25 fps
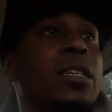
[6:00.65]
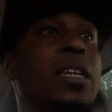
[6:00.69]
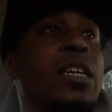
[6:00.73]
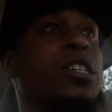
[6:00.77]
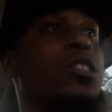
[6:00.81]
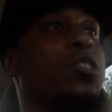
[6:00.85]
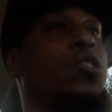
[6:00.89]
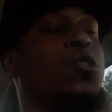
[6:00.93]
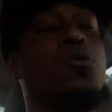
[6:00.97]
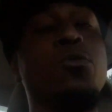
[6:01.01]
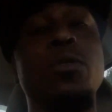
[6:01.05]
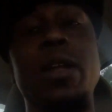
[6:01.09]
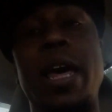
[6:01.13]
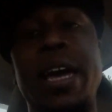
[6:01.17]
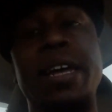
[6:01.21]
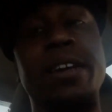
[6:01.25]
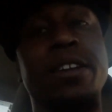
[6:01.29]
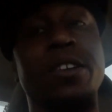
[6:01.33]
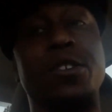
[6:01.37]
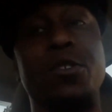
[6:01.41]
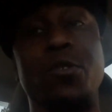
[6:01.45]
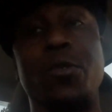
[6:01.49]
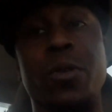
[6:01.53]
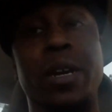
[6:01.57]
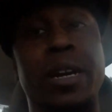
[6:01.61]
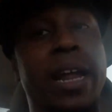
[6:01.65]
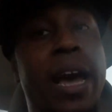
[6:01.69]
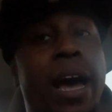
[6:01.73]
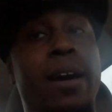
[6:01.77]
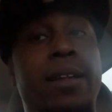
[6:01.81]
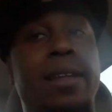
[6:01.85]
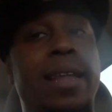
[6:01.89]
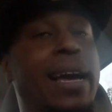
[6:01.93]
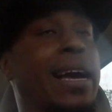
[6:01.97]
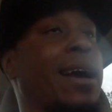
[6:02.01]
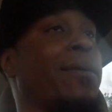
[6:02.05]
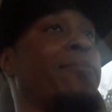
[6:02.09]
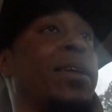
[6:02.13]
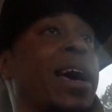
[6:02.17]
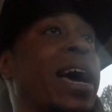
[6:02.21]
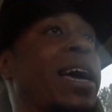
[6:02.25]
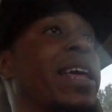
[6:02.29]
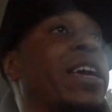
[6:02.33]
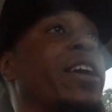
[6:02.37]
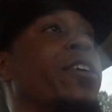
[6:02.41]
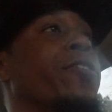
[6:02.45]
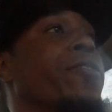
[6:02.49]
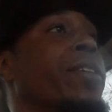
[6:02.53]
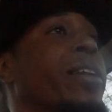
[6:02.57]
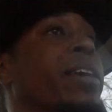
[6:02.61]
It's too late to do it now. Like, I'm not
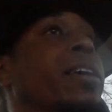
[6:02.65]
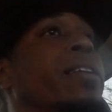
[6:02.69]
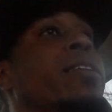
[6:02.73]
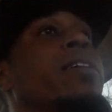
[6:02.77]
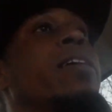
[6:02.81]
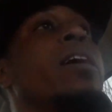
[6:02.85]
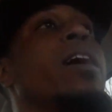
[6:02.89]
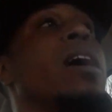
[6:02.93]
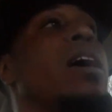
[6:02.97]
hearing it.